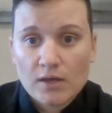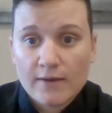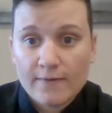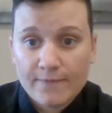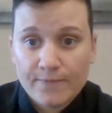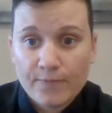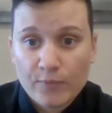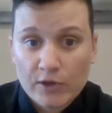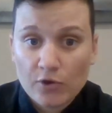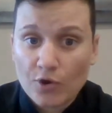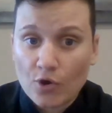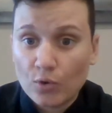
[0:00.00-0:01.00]
if
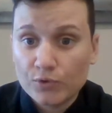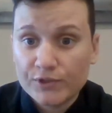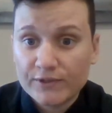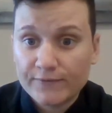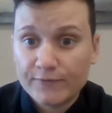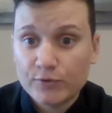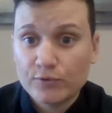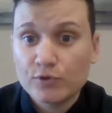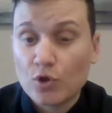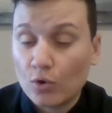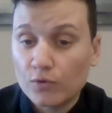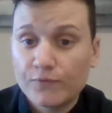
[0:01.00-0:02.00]
we are holding
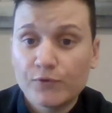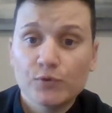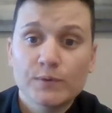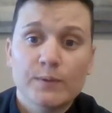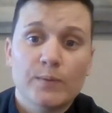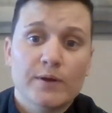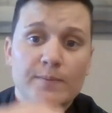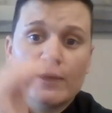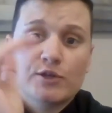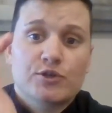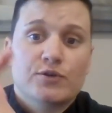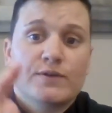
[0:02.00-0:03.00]
food, cold food, we want to
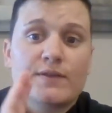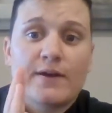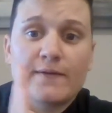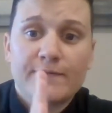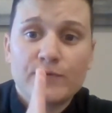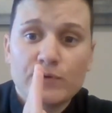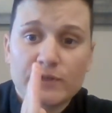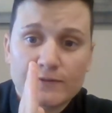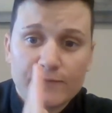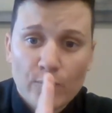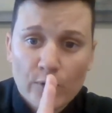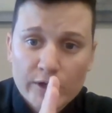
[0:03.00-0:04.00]
make sure that that food
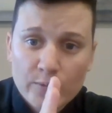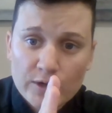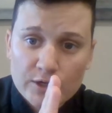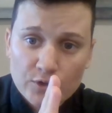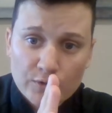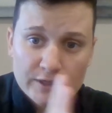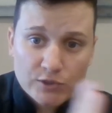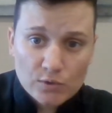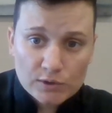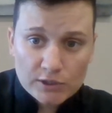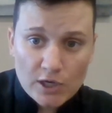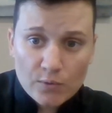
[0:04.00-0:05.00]
is 41 degrees
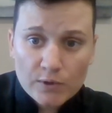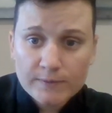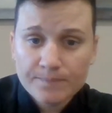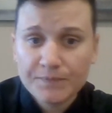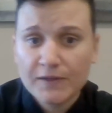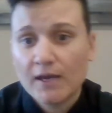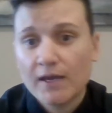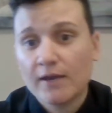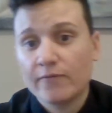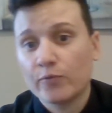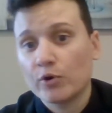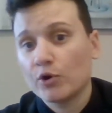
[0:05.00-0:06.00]
or lower.
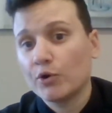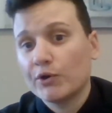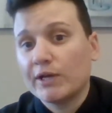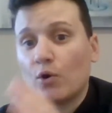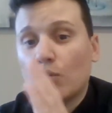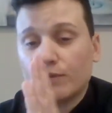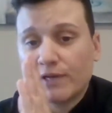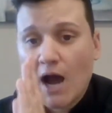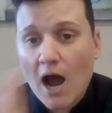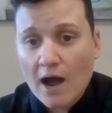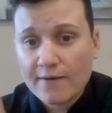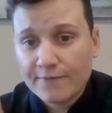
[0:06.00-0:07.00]
If we're holding
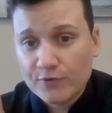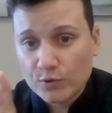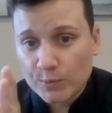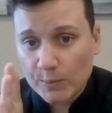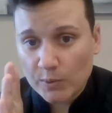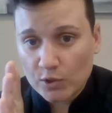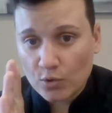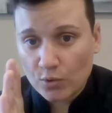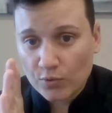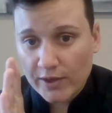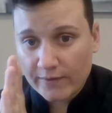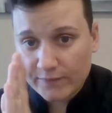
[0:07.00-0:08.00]
hot food, we want to
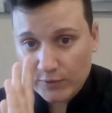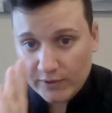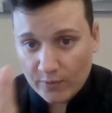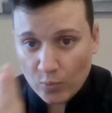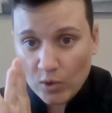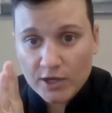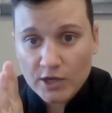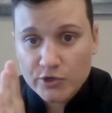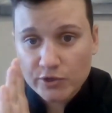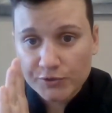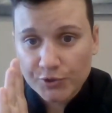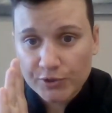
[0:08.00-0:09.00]
hold that food at
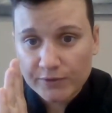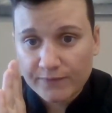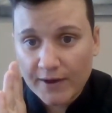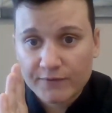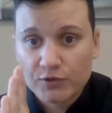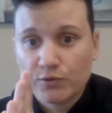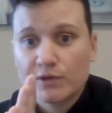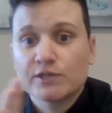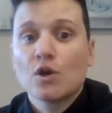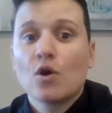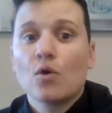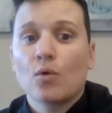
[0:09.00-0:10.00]
135
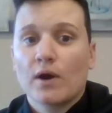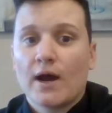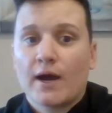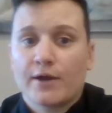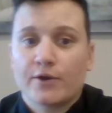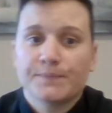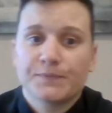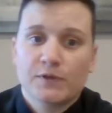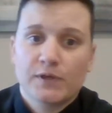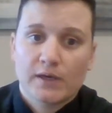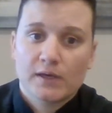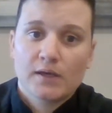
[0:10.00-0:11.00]
degrees or higher,
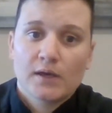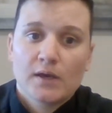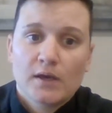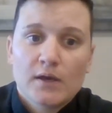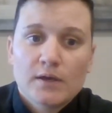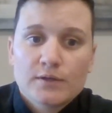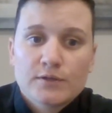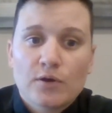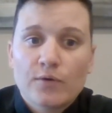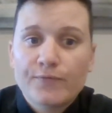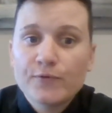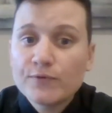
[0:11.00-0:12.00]
okay?
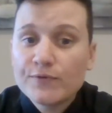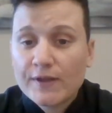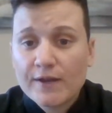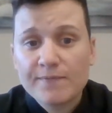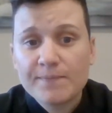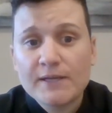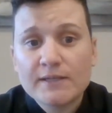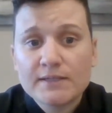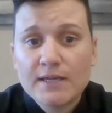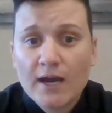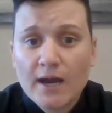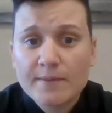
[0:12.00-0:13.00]
So food that have
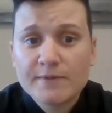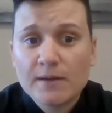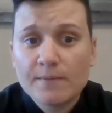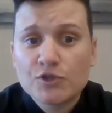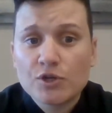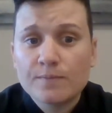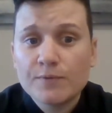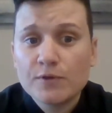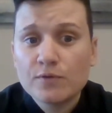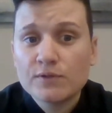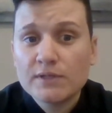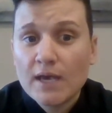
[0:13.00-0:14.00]
been time temperature
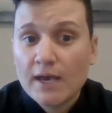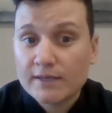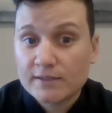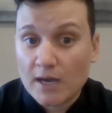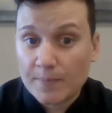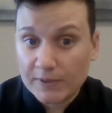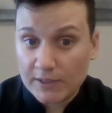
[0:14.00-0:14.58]
abused has not